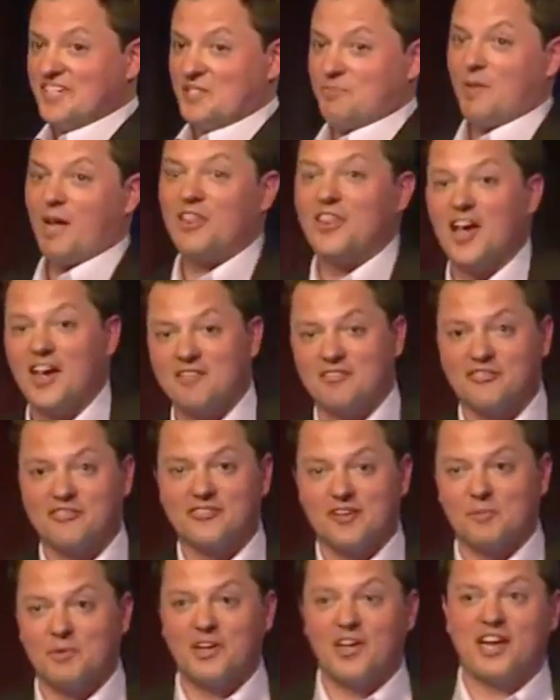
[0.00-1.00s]
That's my
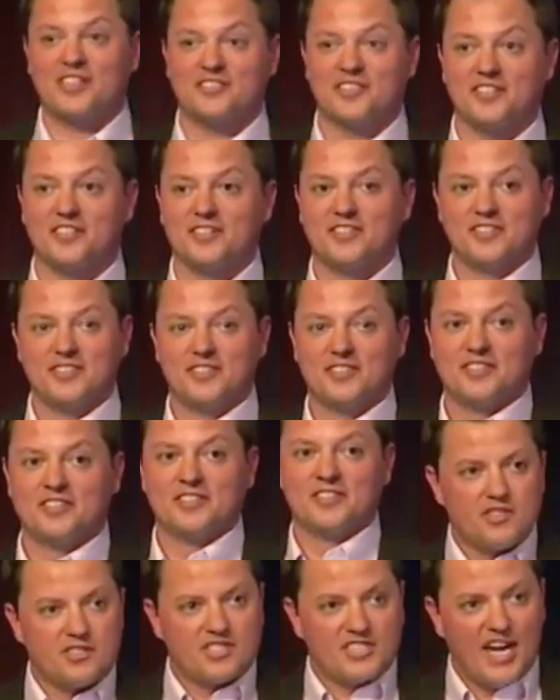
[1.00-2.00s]
life. I'm connected.
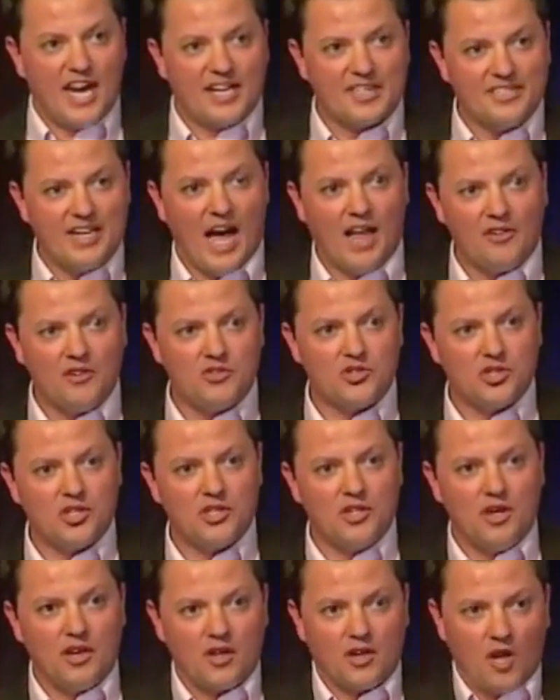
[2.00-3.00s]
This
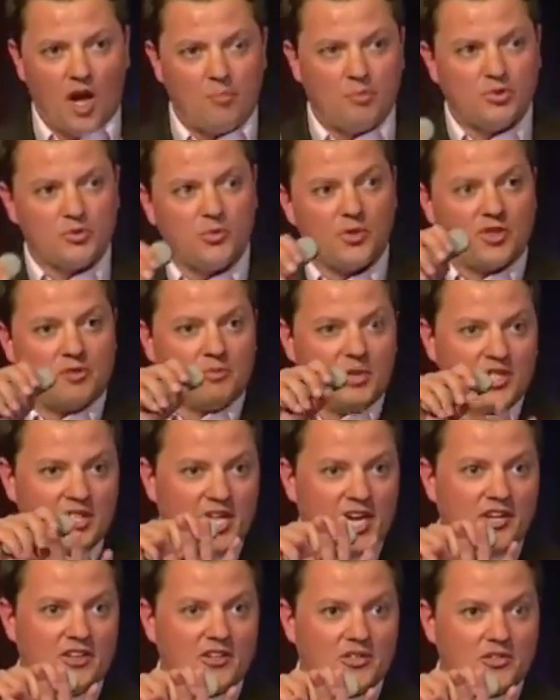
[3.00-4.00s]
technology coupled with
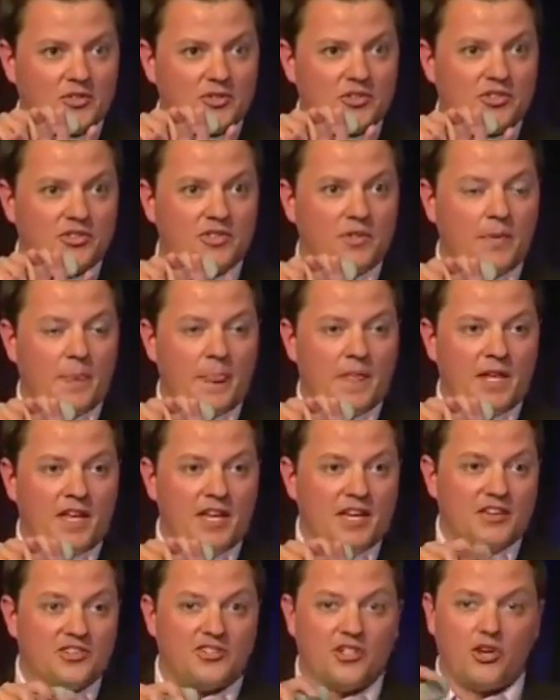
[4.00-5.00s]
millennials
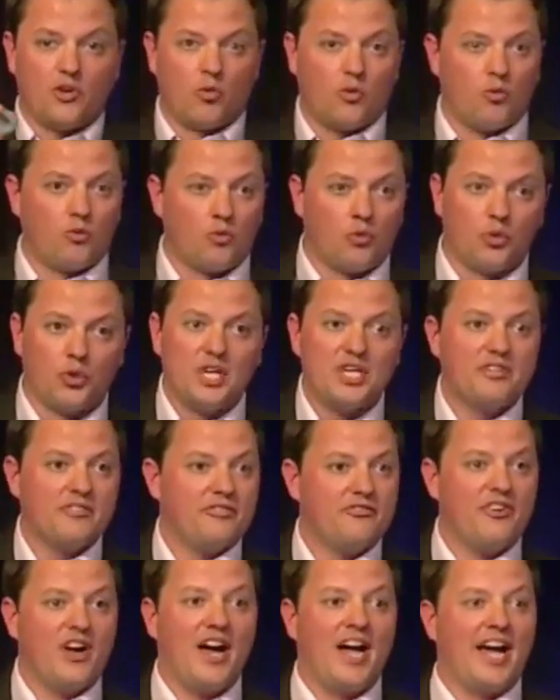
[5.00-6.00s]
is going to
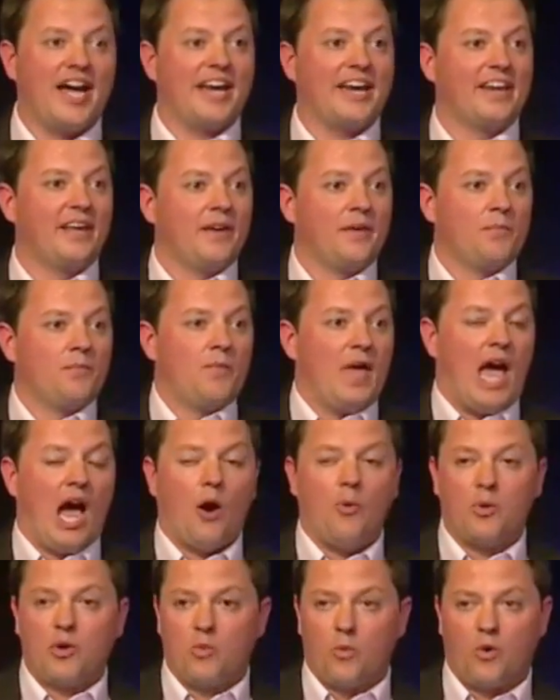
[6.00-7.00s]
redefine
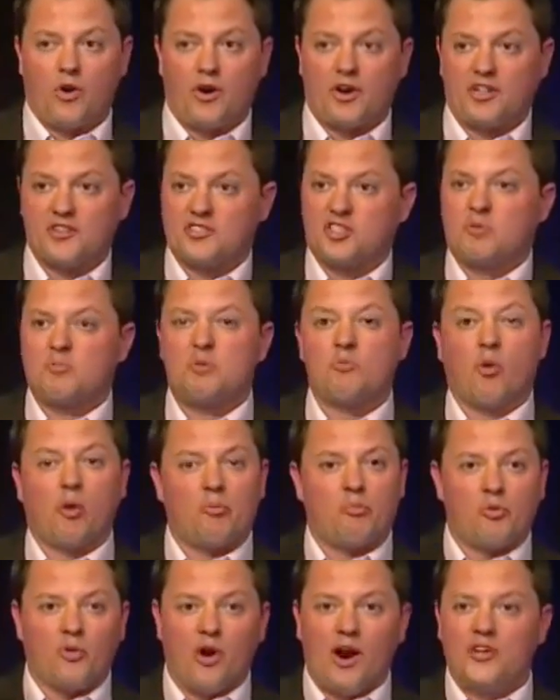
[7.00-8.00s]
how we work. It's going to be more
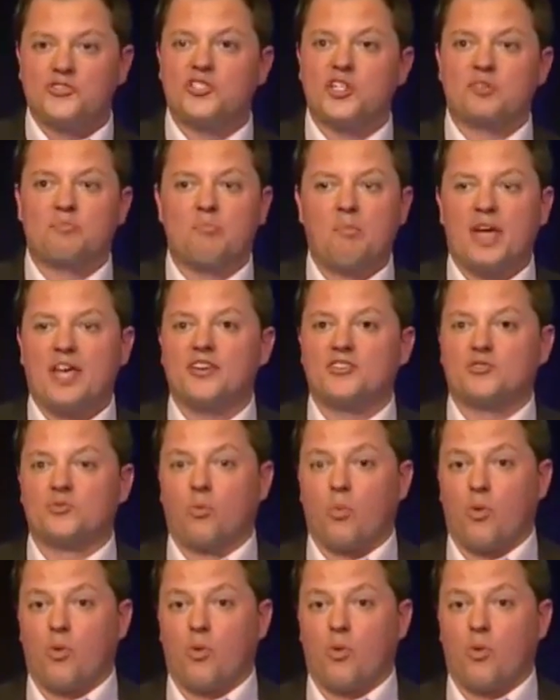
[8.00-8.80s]
project based